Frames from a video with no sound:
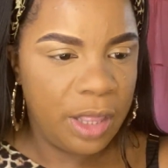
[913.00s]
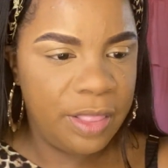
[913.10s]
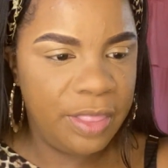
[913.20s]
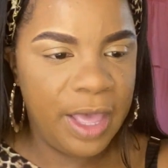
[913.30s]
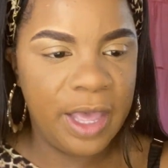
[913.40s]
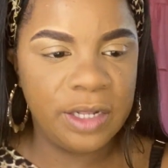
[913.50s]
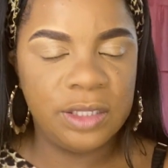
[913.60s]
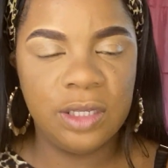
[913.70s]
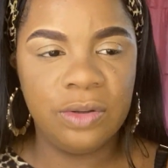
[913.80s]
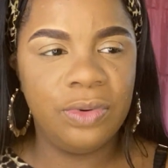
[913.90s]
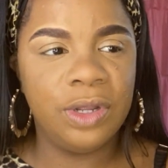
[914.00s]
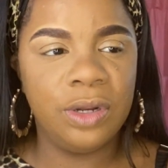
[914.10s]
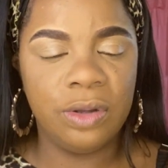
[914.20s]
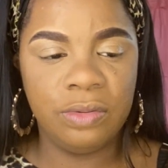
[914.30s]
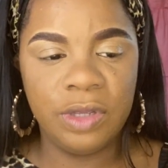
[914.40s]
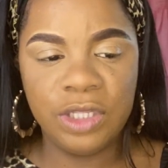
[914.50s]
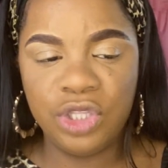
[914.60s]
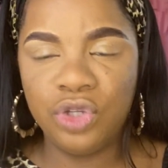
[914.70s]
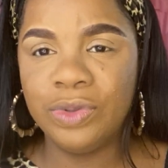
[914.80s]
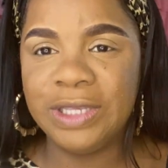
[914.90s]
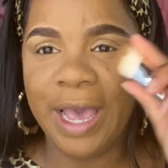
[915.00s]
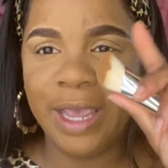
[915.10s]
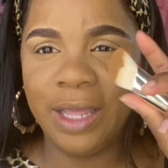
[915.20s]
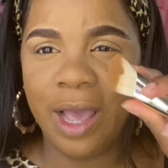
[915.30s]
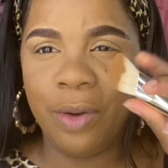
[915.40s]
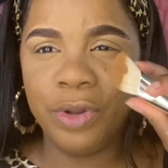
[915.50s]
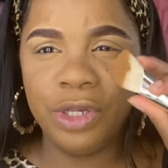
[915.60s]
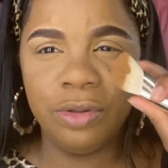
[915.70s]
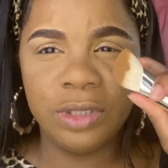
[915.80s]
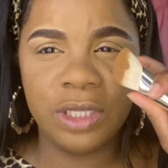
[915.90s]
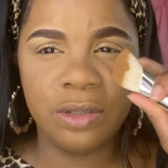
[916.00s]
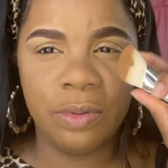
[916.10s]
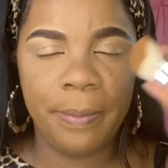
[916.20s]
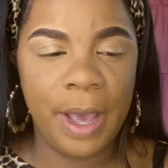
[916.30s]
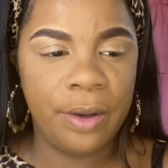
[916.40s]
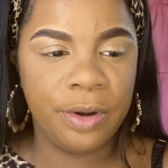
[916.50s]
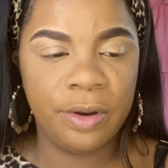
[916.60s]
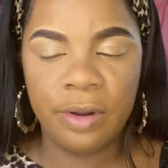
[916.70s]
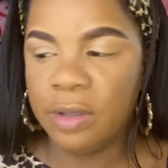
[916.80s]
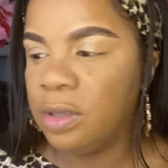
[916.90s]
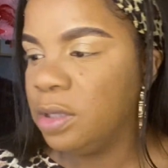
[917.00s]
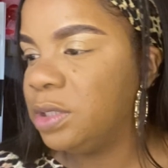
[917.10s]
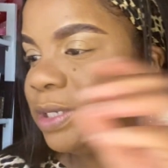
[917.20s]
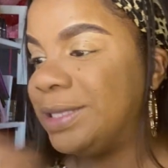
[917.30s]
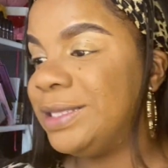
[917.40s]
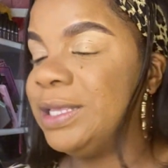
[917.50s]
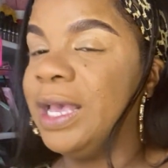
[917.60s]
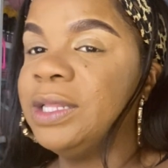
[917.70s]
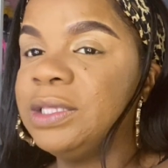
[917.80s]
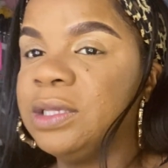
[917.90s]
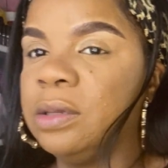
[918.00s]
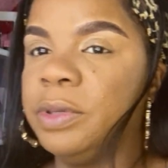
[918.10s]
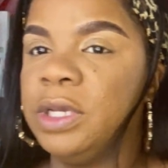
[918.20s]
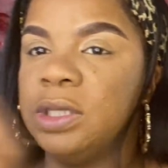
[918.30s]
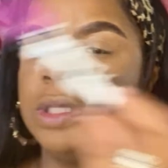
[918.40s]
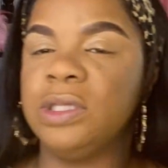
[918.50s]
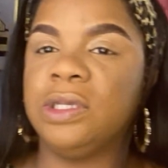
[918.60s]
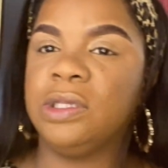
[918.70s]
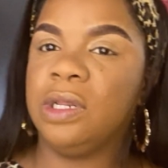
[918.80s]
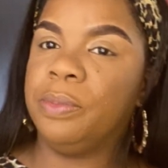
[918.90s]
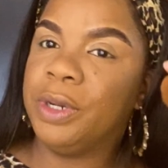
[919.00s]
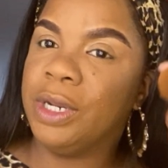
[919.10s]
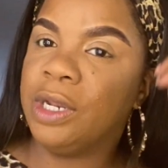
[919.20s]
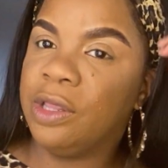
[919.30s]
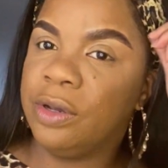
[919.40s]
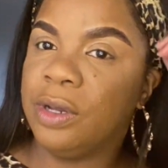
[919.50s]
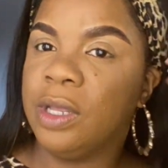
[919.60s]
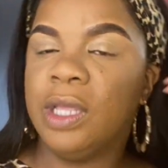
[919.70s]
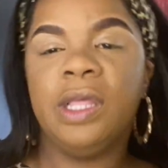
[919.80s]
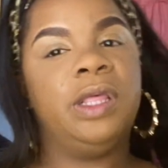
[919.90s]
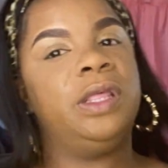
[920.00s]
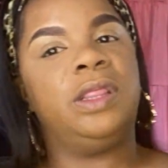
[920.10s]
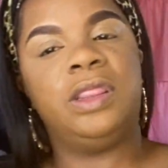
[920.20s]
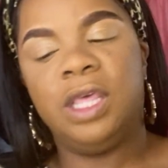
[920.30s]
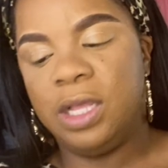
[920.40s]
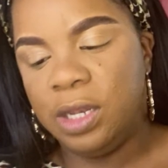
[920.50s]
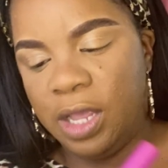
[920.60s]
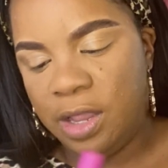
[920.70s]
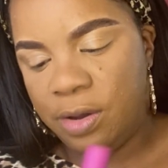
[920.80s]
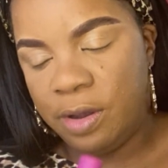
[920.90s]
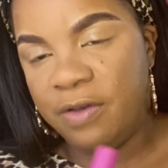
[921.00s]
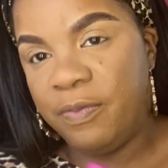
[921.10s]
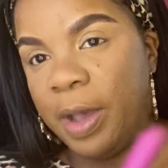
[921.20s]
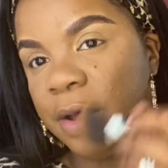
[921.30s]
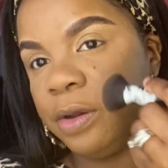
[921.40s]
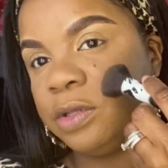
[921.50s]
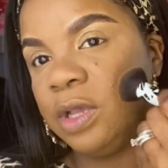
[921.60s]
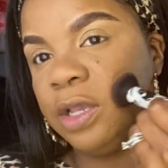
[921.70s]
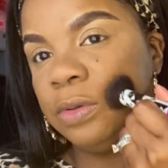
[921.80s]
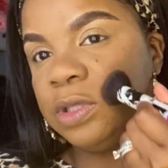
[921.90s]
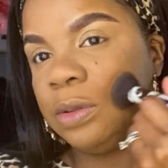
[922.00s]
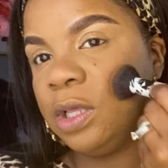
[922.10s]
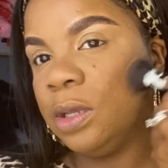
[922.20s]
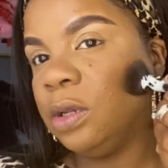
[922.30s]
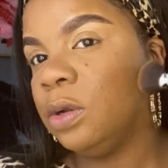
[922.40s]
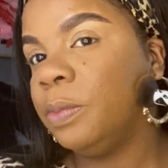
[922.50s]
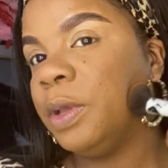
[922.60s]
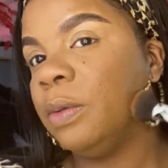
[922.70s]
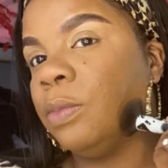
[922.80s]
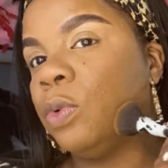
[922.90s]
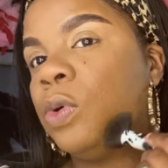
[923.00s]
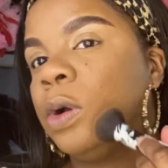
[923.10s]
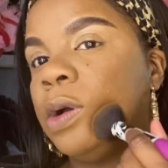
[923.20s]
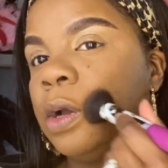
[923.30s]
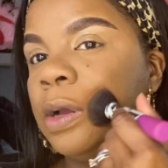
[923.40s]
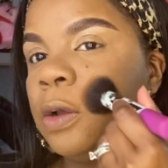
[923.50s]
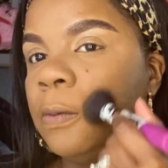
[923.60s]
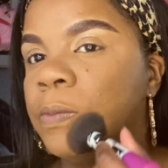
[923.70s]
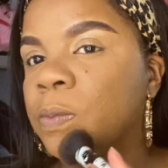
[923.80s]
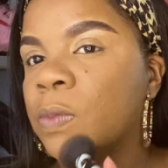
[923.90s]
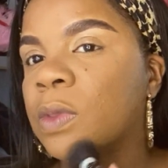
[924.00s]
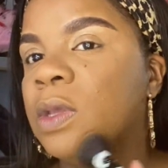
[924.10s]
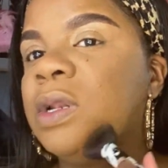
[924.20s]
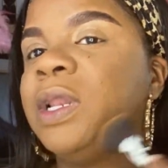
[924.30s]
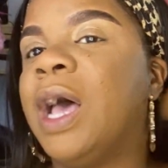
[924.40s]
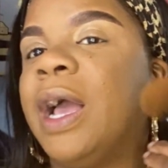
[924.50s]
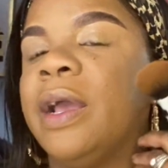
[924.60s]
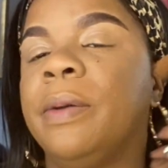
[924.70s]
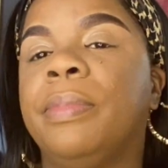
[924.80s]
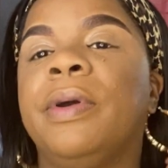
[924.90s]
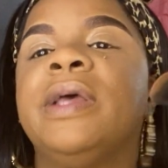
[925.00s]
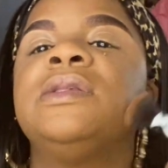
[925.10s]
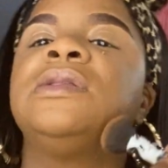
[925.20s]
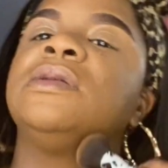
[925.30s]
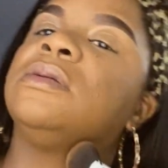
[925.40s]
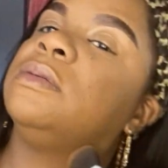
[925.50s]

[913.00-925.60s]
that, well, no, it's too tight. I wouldn't use this with powder to set because it's just going to put another thick layer of powder. So I use something a little bit more not compressed,